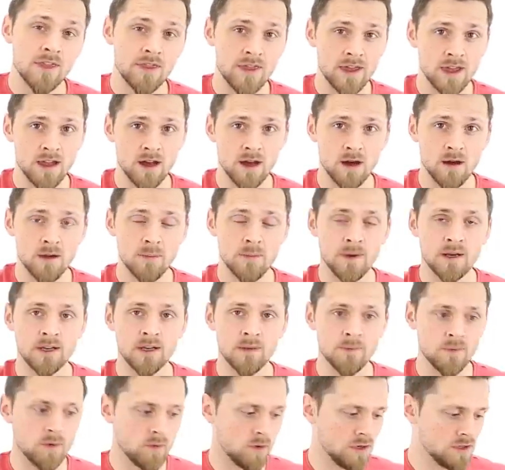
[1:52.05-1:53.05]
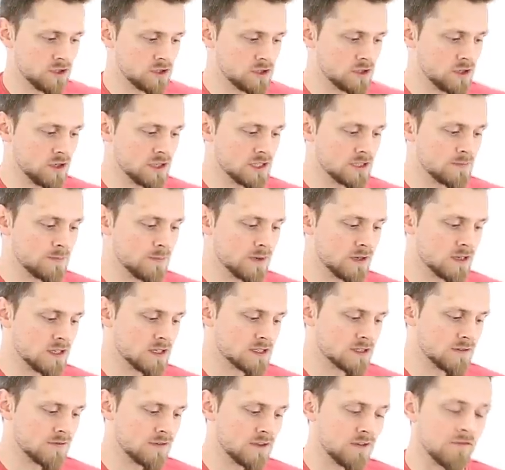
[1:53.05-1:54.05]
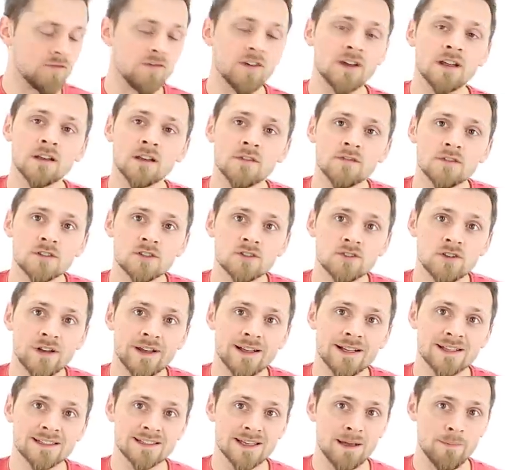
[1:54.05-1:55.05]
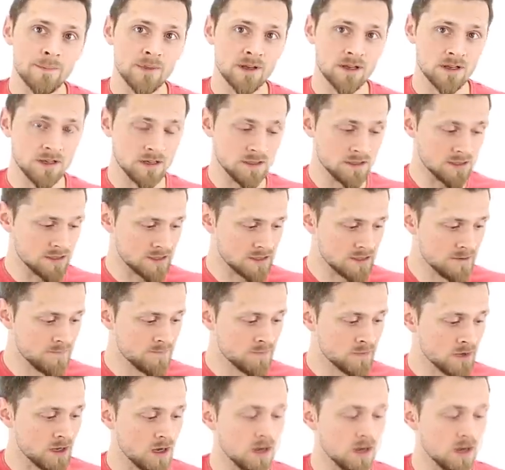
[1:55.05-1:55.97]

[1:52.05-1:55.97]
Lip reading: They are my number one choice because of the feel of the strings and because